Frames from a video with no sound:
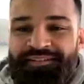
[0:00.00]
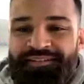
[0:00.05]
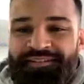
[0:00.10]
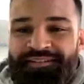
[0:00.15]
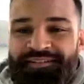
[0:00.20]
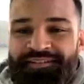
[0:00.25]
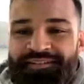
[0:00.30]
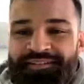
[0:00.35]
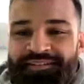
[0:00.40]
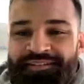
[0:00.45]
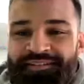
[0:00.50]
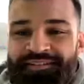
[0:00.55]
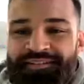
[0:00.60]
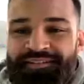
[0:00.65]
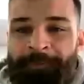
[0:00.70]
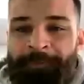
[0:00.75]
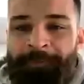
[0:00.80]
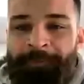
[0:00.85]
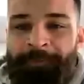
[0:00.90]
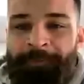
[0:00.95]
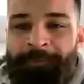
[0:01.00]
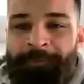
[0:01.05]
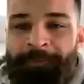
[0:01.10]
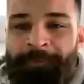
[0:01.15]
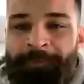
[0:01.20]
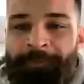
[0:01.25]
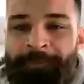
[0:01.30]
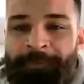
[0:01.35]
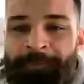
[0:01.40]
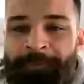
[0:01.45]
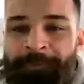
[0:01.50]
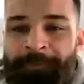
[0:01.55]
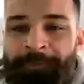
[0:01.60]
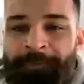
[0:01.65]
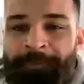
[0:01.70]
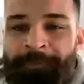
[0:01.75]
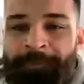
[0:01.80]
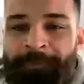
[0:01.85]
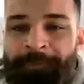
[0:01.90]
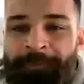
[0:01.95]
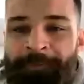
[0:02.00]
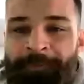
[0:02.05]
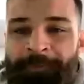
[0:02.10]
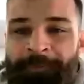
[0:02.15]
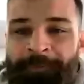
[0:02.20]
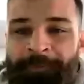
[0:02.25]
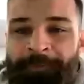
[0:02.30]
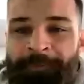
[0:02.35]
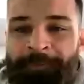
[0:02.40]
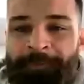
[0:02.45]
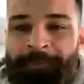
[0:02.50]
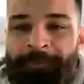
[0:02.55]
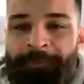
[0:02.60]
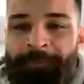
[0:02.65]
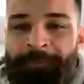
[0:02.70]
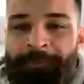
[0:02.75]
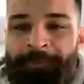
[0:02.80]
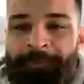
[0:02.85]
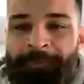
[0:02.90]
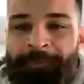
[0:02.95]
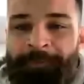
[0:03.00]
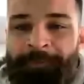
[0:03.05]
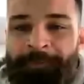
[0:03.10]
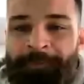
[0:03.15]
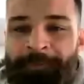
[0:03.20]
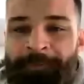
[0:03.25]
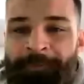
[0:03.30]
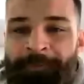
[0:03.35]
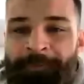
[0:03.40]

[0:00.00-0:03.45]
This person isn't speaking.